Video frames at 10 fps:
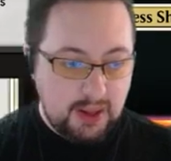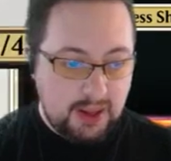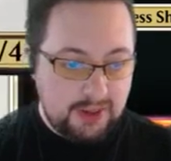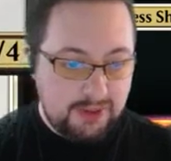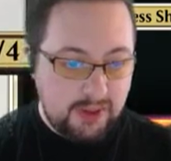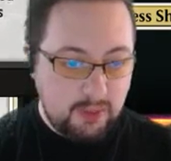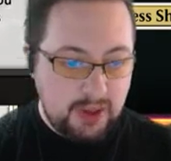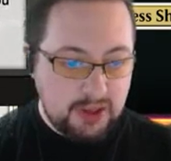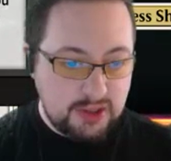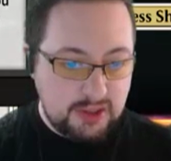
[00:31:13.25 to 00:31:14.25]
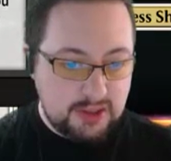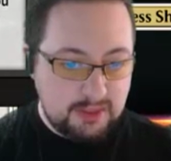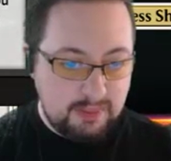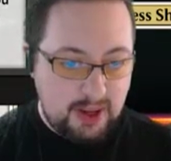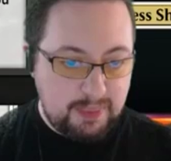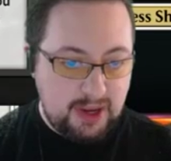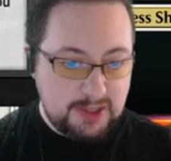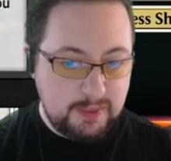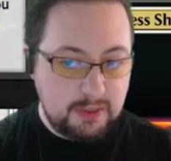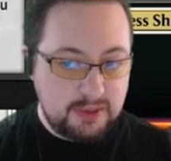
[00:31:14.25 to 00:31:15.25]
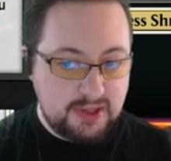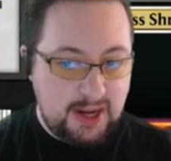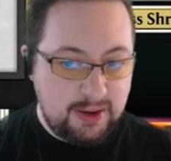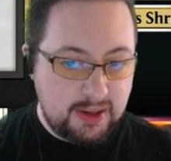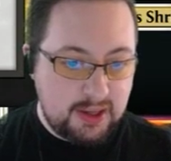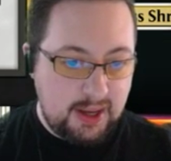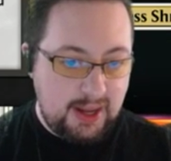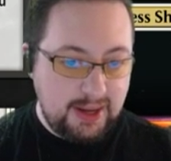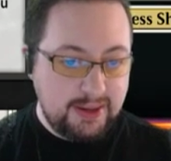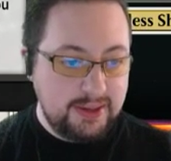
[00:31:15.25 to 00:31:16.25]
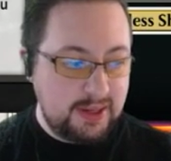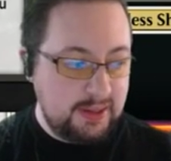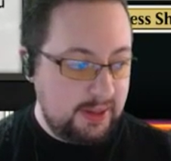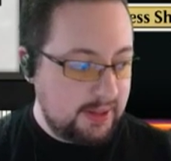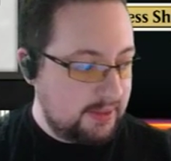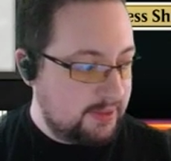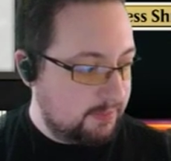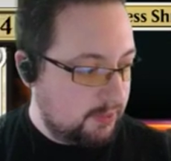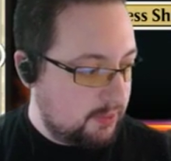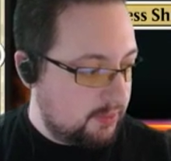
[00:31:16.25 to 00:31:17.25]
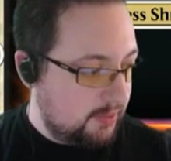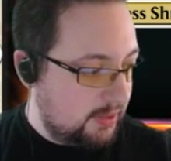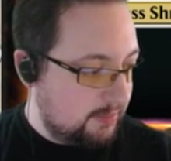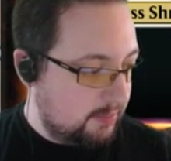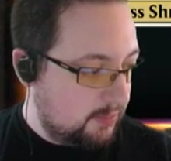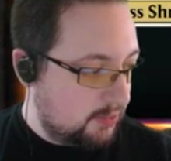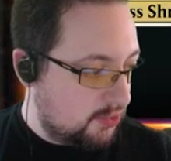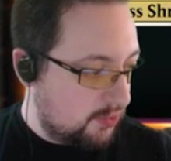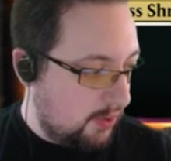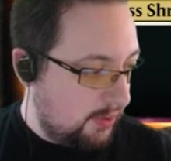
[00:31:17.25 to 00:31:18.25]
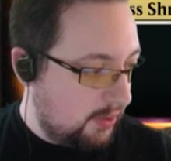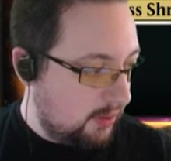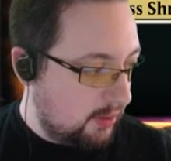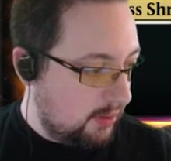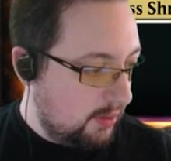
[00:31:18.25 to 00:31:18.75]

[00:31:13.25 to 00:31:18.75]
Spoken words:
I think we actually need to possibly go down a Kaya's and, like, get some draw in here.